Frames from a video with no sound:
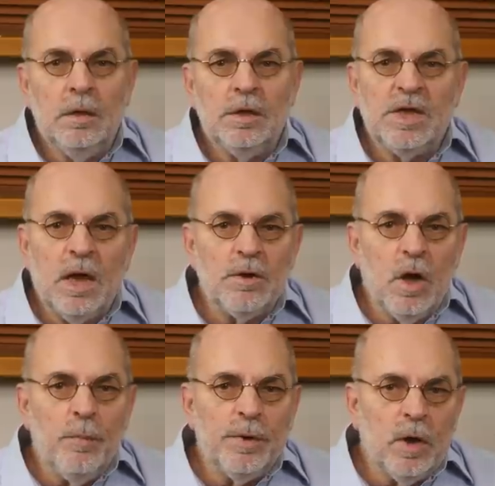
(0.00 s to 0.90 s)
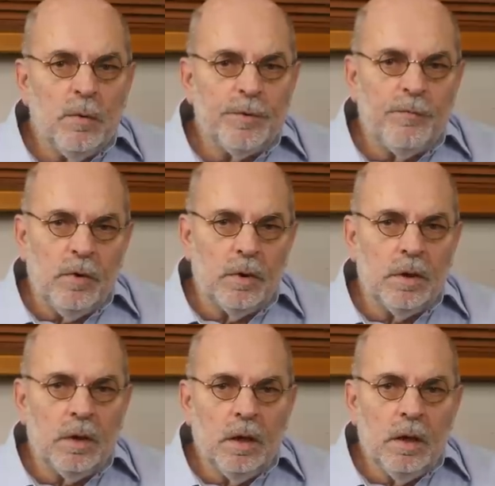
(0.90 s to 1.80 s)
The sound opened up
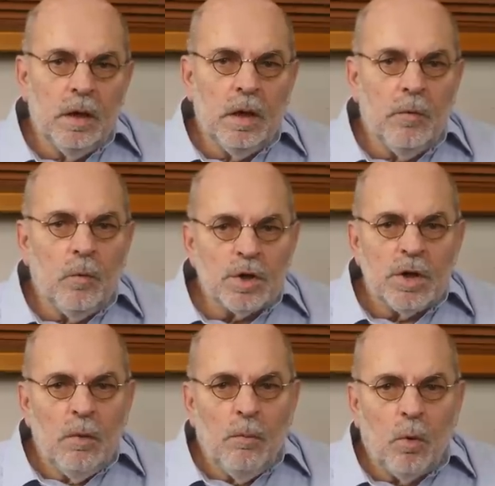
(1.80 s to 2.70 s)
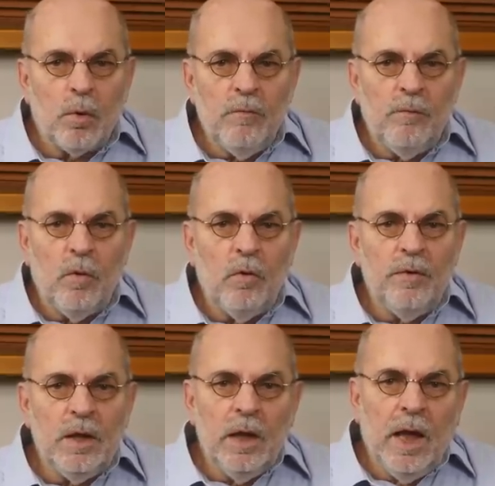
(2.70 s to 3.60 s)
further, it was more
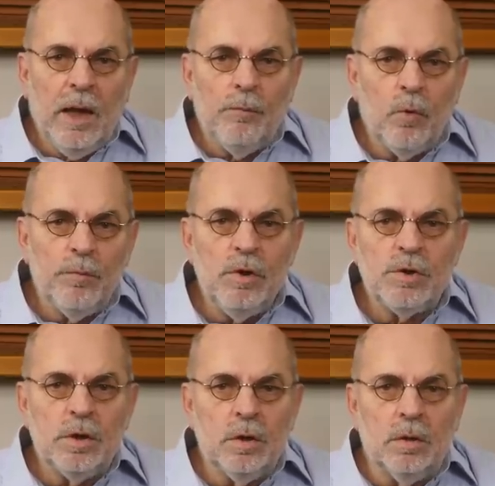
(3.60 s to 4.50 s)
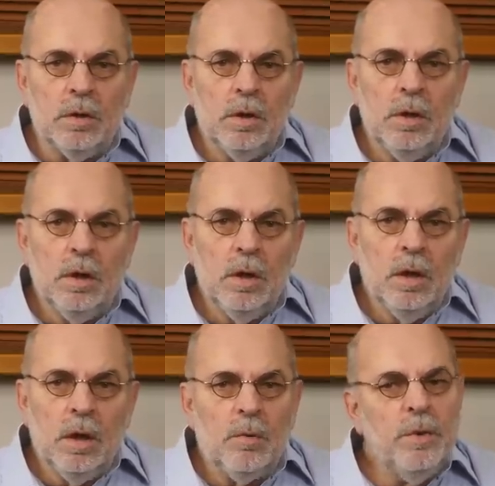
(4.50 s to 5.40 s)
involving and more musical.
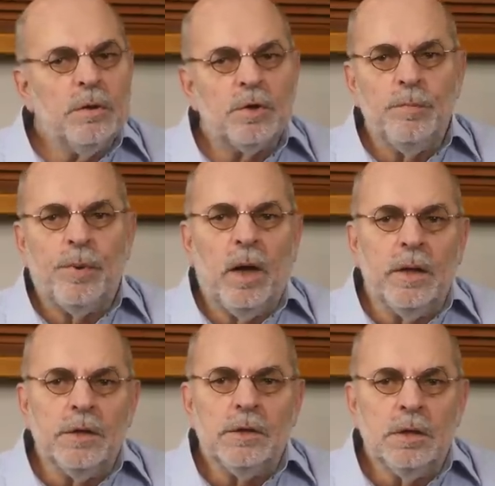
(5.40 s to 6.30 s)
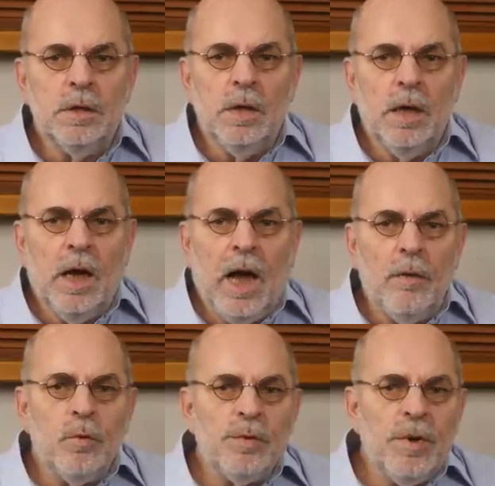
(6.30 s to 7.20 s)
A real surprise. I
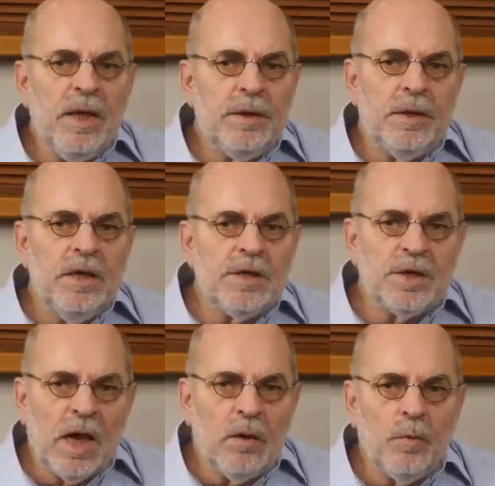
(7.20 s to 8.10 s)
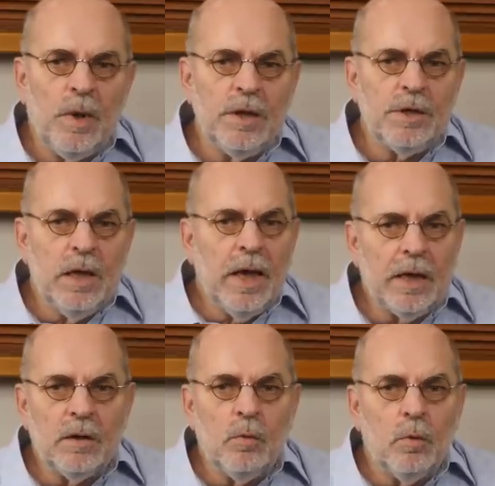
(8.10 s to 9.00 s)
would rate this soundwise
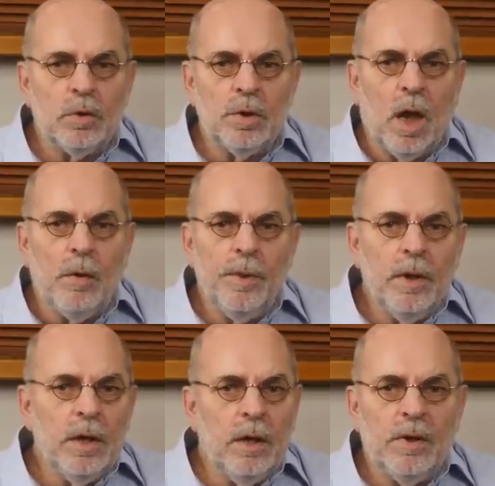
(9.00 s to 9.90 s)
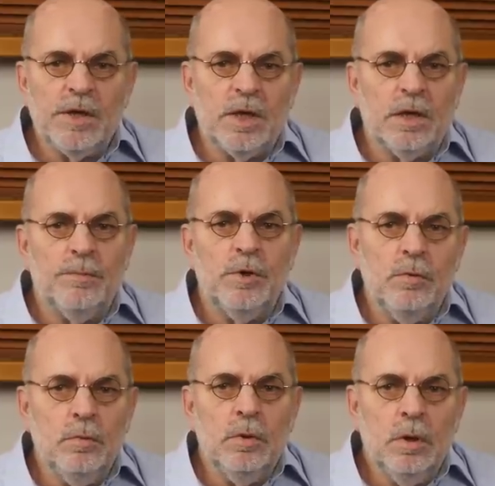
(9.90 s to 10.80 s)
at a quarter up in my setup
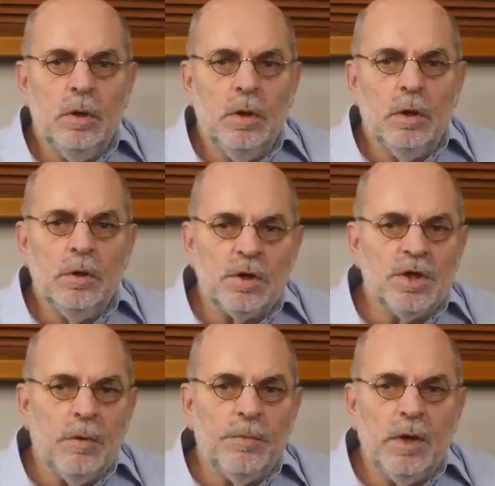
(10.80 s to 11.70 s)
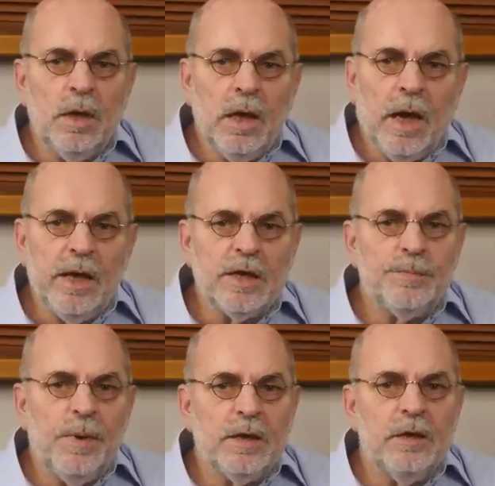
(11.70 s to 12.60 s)
2. Not something I
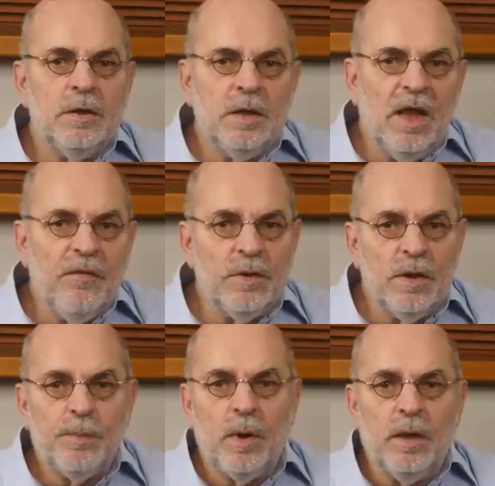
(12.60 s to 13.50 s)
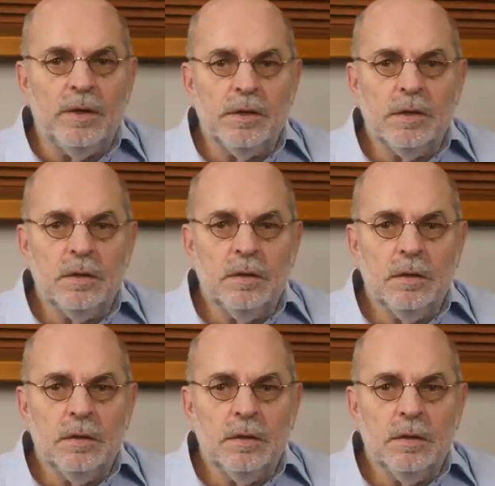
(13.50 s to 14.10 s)
expected given the price.